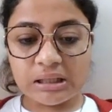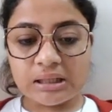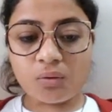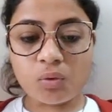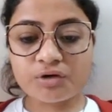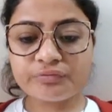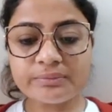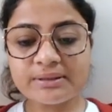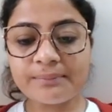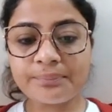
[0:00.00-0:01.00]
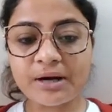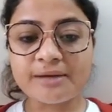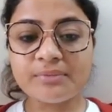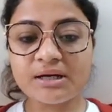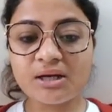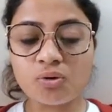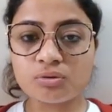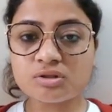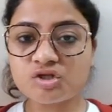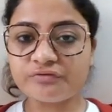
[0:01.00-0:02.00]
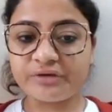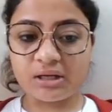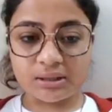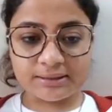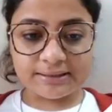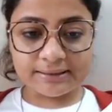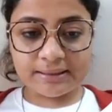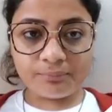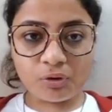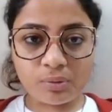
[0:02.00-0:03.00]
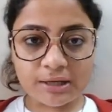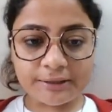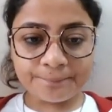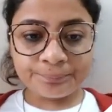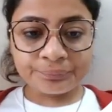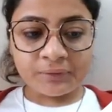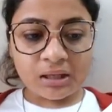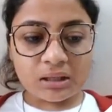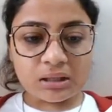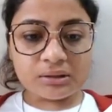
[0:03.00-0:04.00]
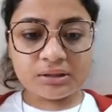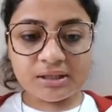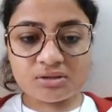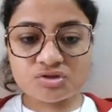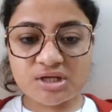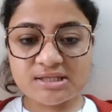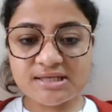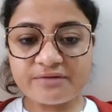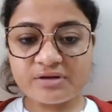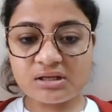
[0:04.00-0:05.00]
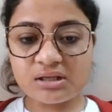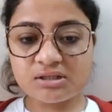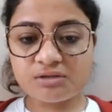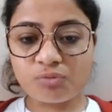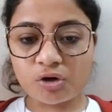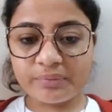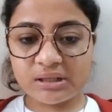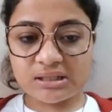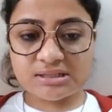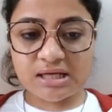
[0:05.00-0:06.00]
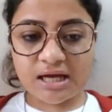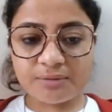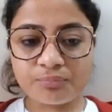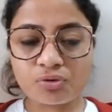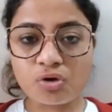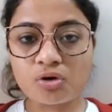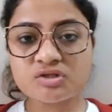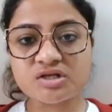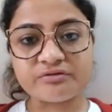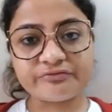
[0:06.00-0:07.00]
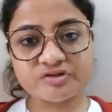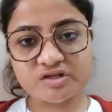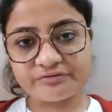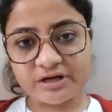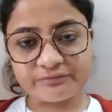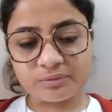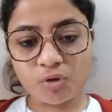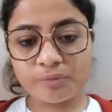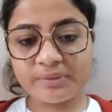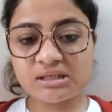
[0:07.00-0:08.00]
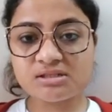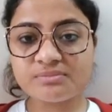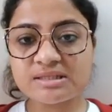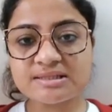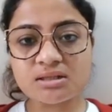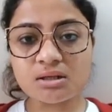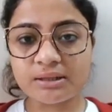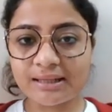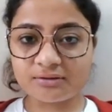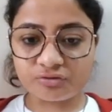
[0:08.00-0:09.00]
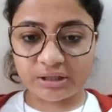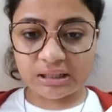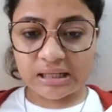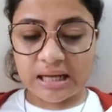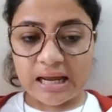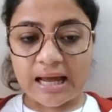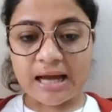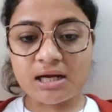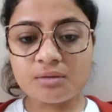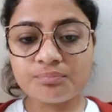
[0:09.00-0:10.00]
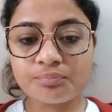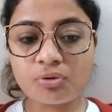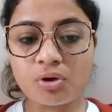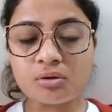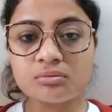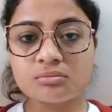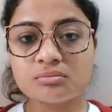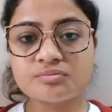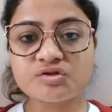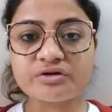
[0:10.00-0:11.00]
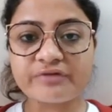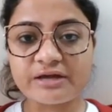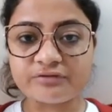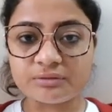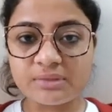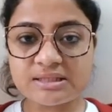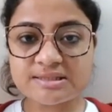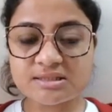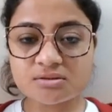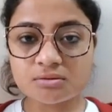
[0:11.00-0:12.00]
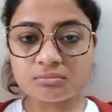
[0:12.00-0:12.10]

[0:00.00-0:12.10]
Now, what will be the primary goals of ART? Number one, reduce HIV related morbidity and prolong survival. Morbidity means the death rate, and prolong survival means